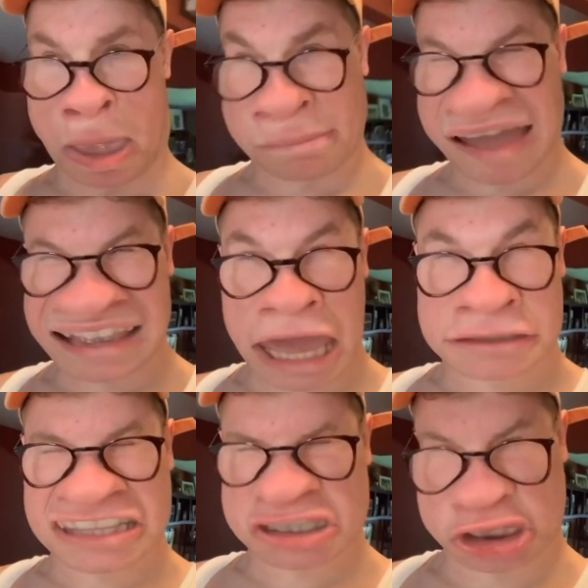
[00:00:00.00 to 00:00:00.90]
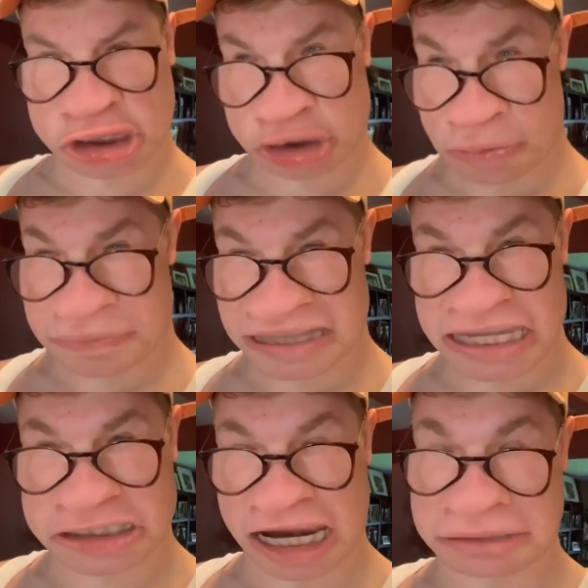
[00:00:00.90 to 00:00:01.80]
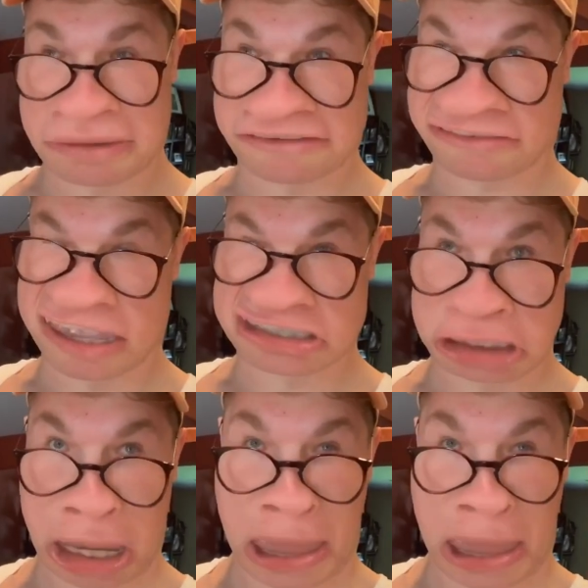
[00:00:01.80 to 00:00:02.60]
Ma, I got this stupid itch on my face.